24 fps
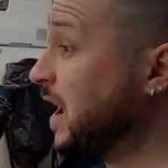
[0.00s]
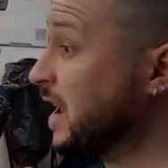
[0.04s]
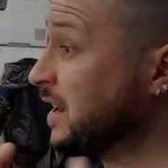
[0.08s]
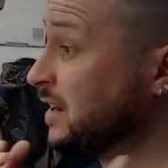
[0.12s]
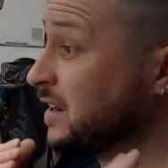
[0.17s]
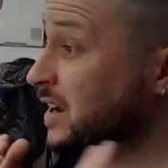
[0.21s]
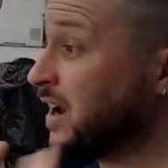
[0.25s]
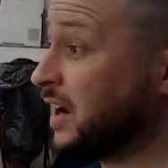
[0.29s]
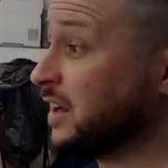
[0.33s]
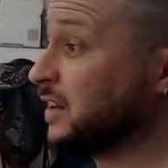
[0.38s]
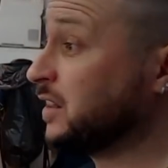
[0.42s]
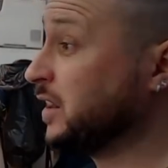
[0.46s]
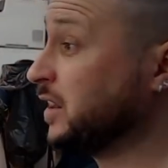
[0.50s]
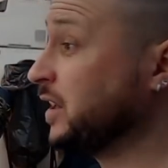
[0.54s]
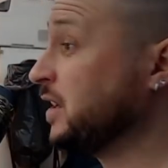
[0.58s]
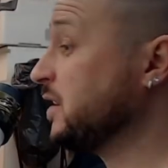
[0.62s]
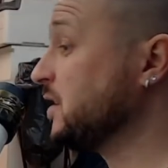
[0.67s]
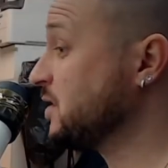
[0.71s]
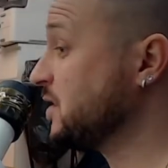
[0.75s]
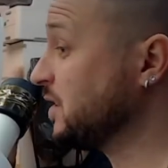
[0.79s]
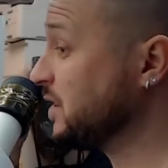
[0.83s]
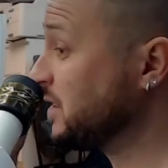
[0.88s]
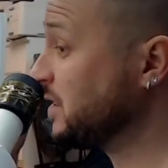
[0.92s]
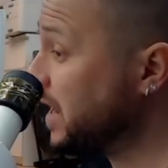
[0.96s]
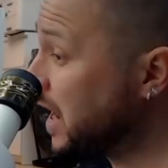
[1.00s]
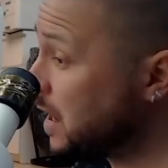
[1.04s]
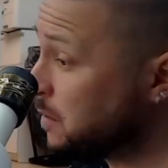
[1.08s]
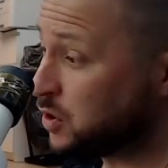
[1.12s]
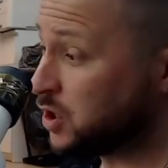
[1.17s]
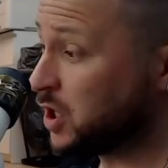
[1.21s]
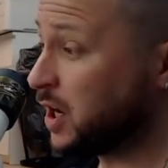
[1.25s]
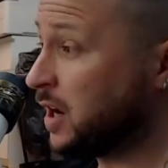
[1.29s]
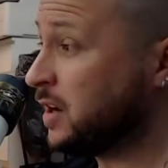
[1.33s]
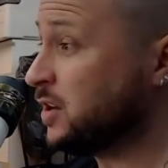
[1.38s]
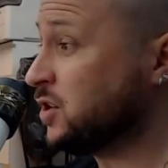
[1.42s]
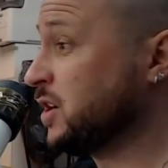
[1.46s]
And I think it's a game
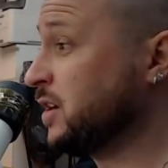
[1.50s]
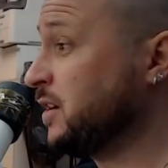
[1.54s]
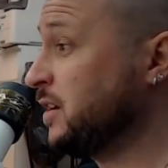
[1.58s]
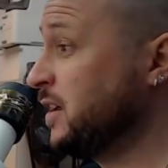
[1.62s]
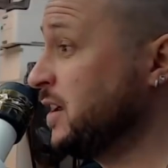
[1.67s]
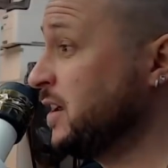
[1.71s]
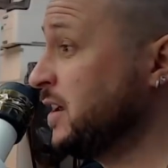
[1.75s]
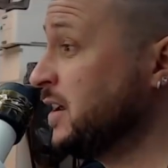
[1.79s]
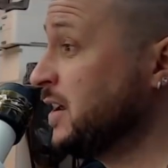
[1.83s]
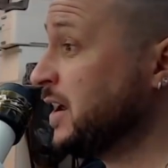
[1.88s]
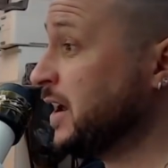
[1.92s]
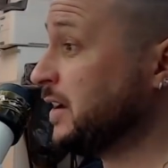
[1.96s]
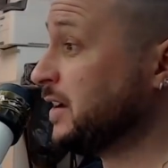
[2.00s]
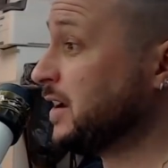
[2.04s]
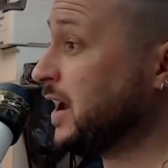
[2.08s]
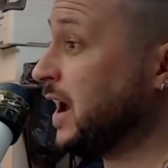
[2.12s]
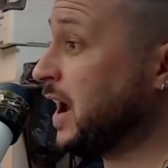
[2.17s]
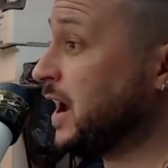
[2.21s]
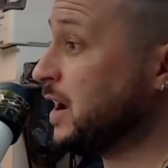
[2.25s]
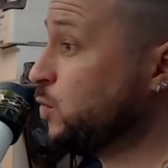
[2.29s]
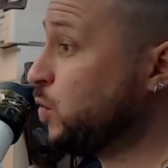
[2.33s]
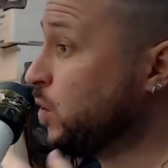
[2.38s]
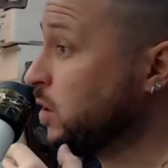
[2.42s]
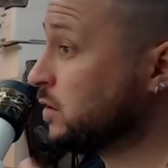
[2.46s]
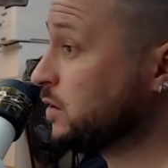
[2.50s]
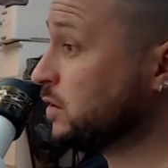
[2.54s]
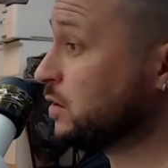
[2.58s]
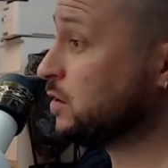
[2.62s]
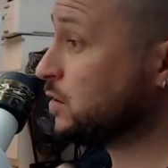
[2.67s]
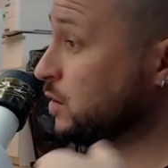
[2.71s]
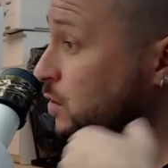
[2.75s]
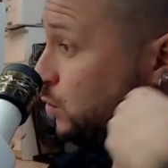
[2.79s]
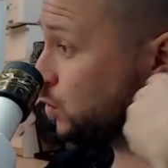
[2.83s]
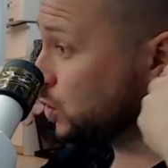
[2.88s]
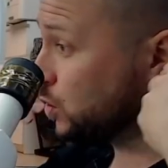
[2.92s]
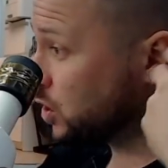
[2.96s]
changer, and I want
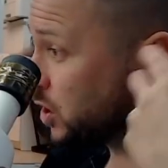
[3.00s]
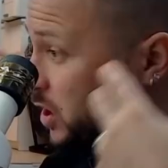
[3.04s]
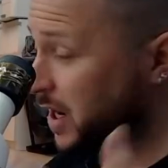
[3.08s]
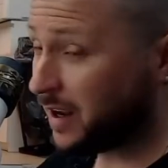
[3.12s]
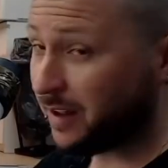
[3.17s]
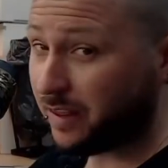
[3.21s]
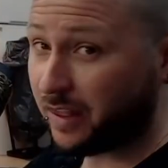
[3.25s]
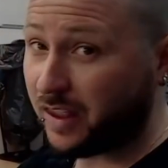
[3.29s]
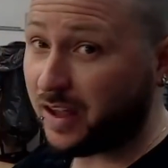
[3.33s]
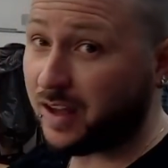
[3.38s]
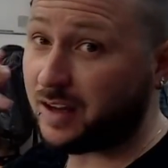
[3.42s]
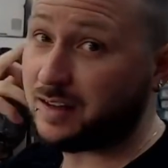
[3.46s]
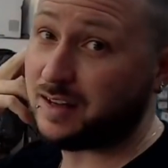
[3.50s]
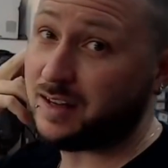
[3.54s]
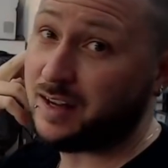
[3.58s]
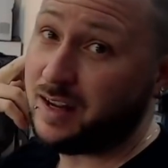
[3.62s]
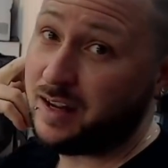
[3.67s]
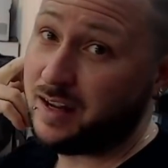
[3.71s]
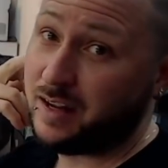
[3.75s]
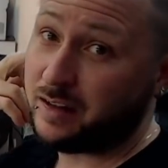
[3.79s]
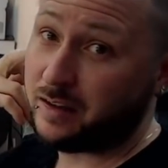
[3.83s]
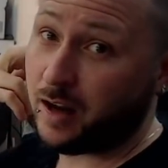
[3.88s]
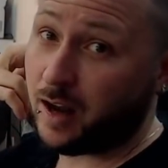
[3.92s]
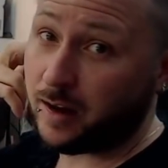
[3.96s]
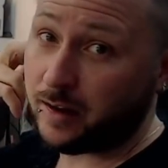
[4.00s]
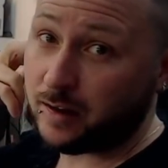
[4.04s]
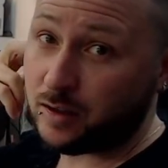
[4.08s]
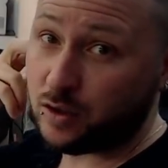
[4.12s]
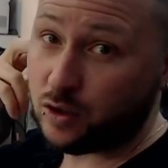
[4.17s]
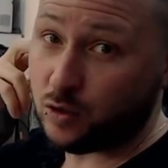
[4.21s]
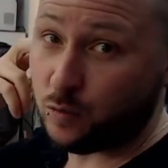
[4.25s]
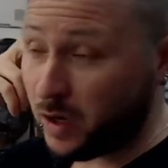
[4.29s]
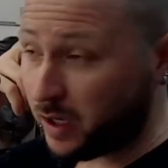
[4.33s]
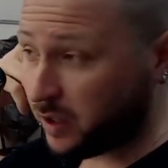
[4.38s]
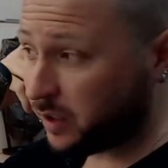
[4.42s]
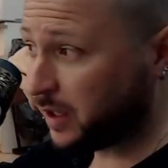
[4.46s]
to share that knowledge
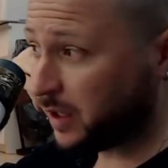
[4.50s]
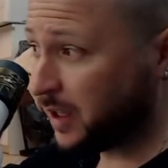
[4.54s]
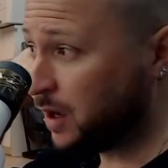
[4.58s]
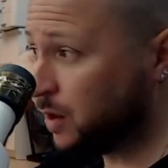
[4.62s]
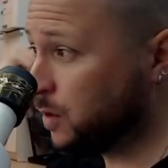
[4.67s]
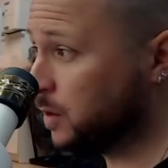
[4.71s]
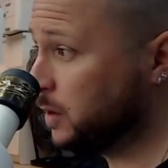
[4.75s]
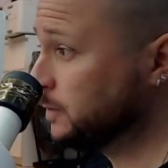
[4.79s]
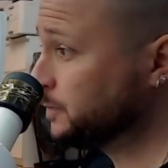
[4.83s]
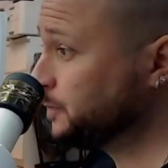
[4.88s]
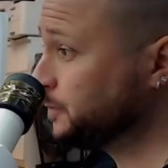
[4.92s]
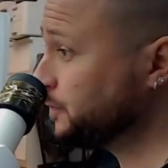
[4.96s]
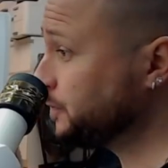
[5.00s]
with you.